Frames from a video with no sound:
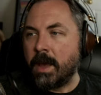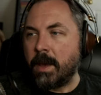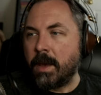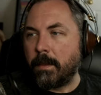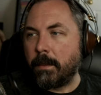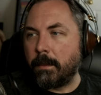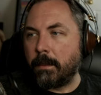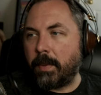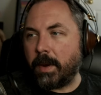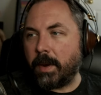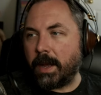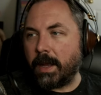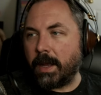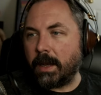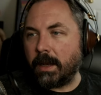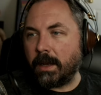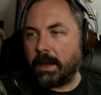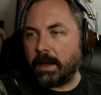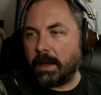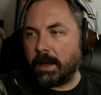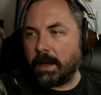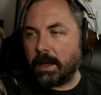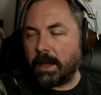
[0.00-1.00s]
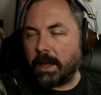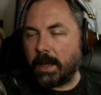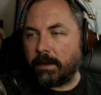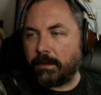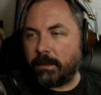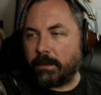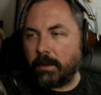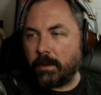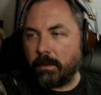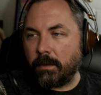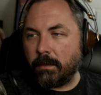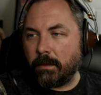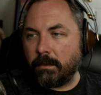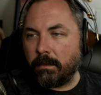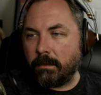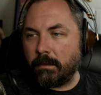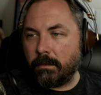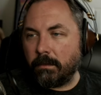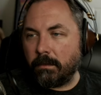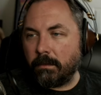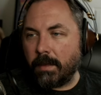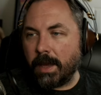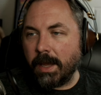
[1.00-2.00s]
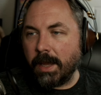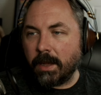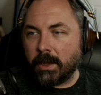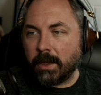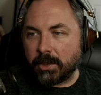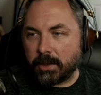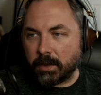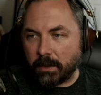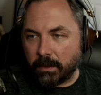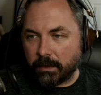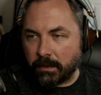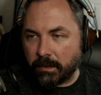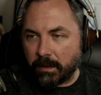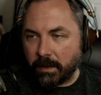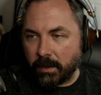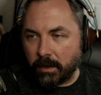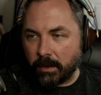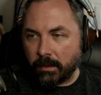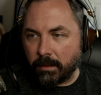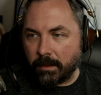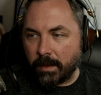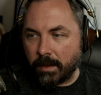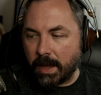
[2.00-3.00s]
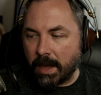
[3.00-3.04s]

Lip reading: but if you make a short film